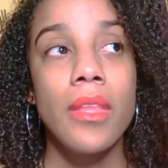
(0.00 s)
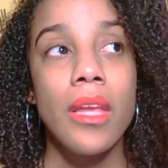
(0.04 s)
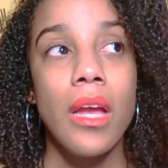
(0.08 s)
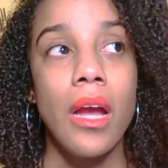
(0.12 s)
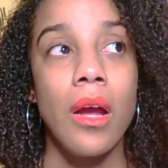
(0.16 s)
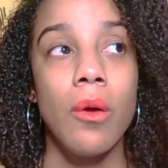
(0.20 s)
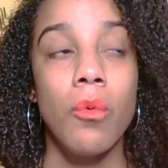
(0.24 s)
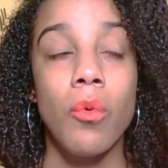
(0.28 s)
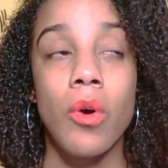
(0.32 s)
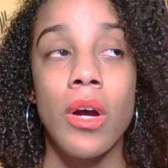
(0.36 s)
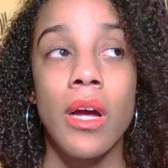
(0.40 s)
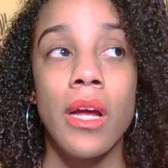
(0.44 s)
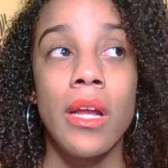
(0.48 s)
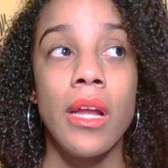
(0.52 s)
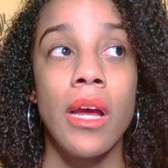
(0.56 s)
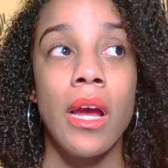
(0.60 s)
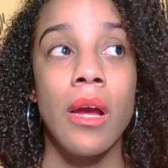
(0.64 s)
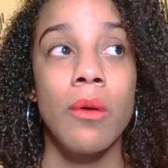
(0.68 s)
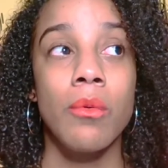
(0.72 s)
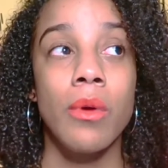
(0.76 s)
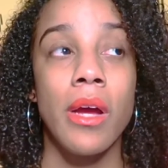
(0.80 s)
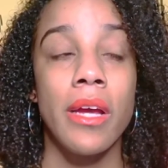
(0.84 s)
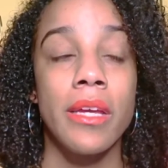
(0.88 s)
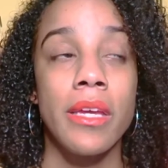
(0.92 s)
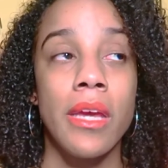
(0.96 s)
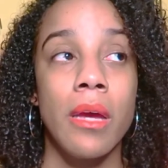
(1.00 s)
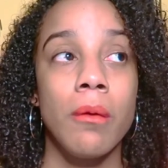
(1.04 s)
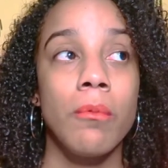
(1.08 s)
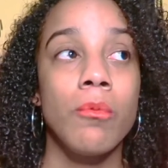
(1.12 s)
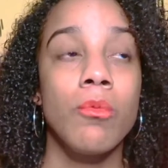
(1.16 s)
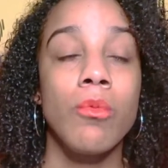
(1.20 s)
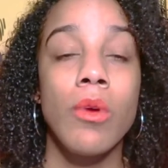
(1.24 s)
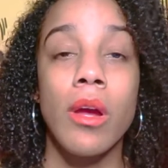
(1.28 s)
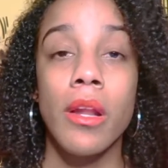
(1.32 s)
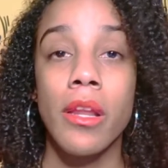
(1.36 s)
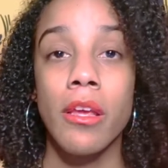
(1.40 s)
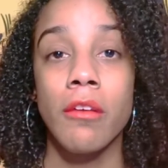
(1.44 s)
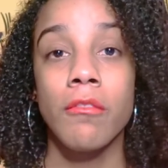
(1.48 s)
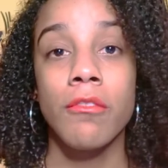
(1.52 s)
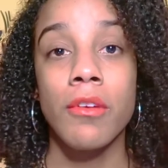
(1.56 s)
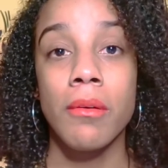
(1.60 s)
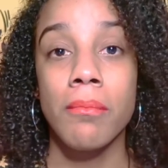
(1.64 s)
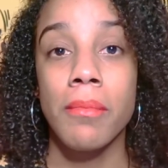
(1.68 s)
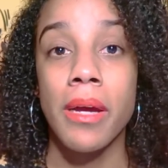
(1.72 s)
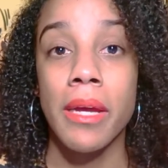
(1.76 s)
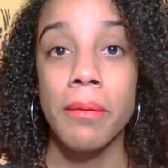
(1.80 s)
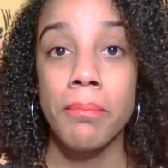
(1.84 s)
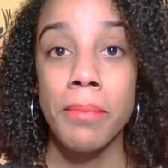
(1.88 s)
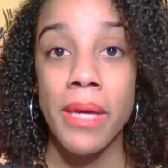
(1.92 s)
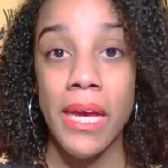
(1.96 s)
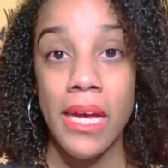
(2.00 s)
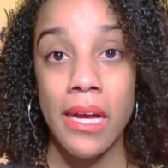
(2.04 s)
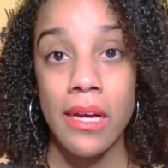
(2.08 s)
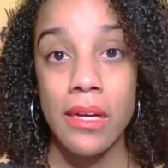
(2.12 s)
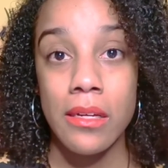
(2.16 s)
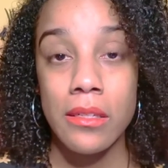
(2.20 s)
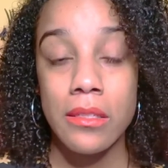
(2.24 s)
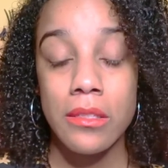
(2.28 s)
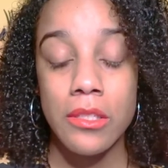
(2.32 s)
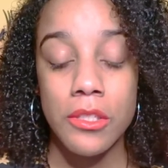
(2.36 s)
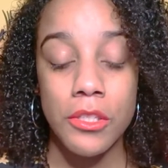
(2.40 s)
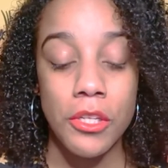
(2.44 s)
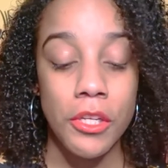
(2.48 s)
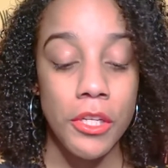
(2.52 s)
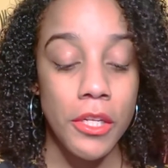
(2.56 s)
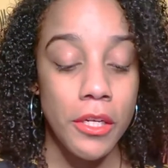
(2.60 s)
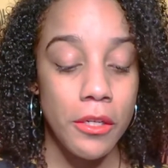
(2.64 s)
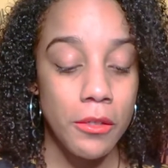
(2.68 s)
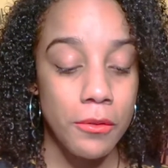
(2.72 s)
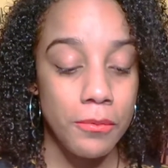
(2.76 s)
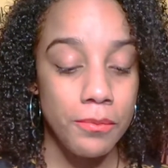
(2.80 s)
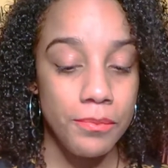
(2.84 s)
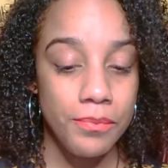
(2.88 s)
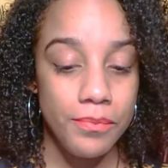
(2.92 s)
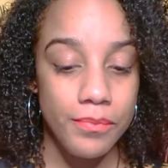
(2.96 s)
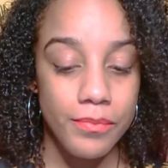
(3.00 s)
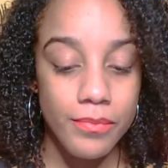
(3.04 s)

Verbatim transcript: i want i, I kept running from my past you know